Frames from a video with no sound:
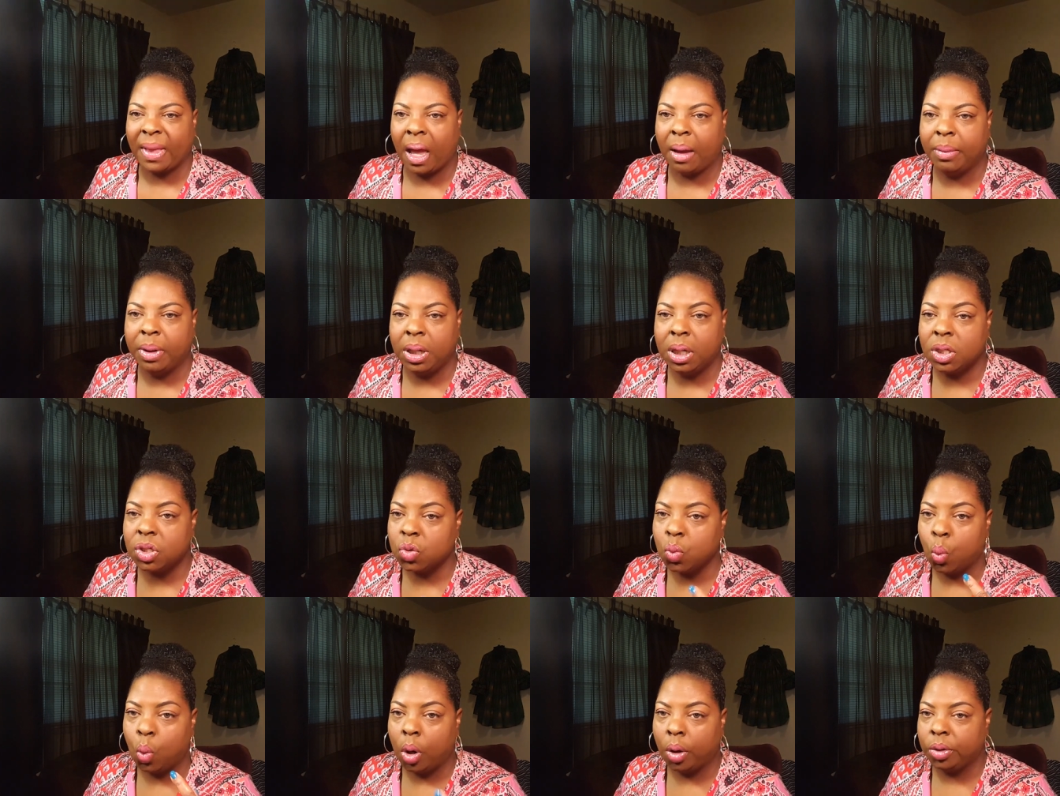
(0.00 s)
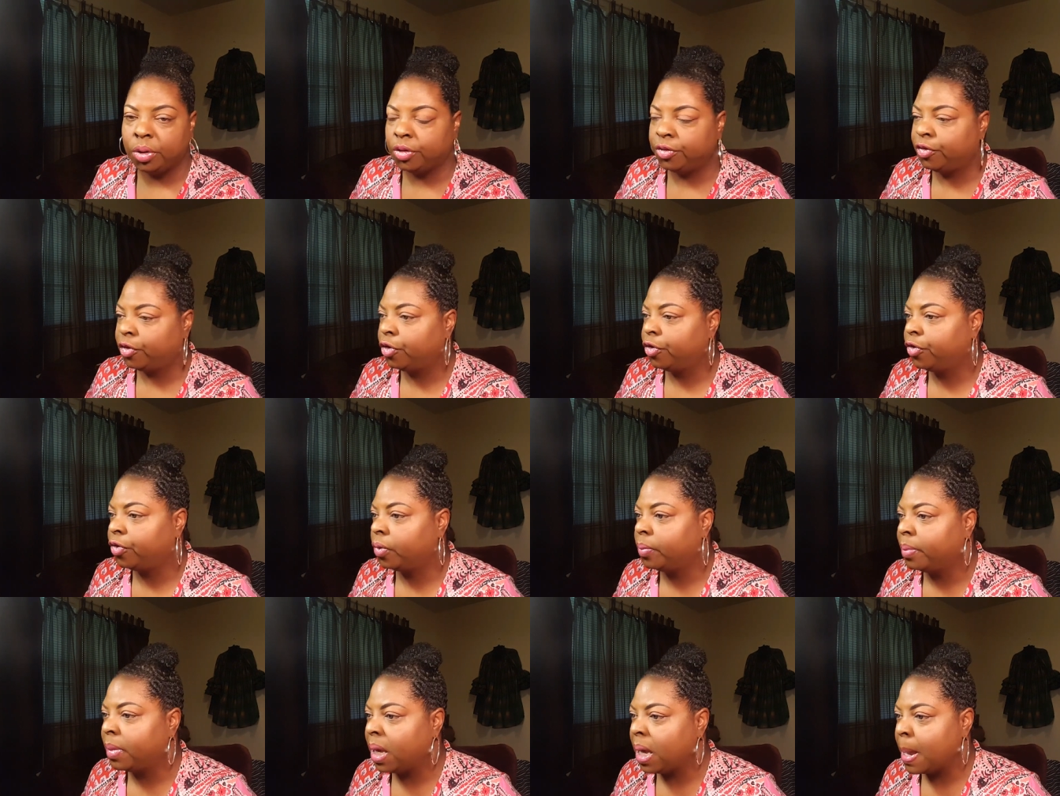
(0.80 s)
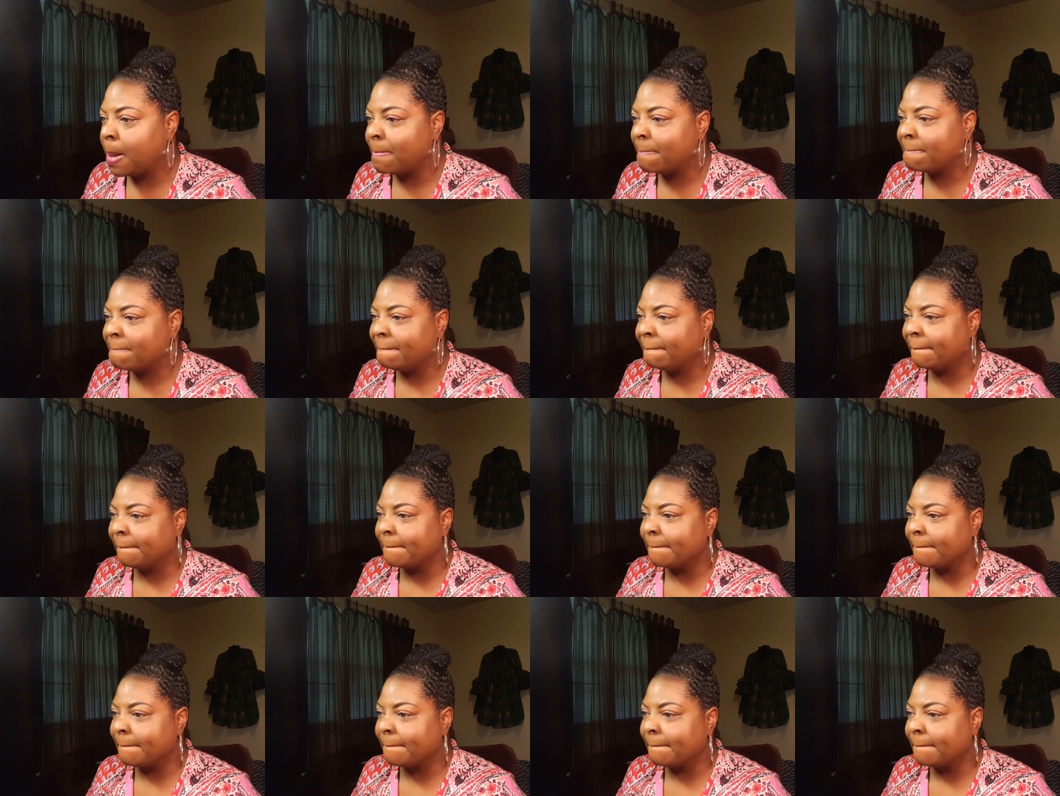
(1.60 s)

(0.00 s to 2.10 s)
I mean, it's wonderful for me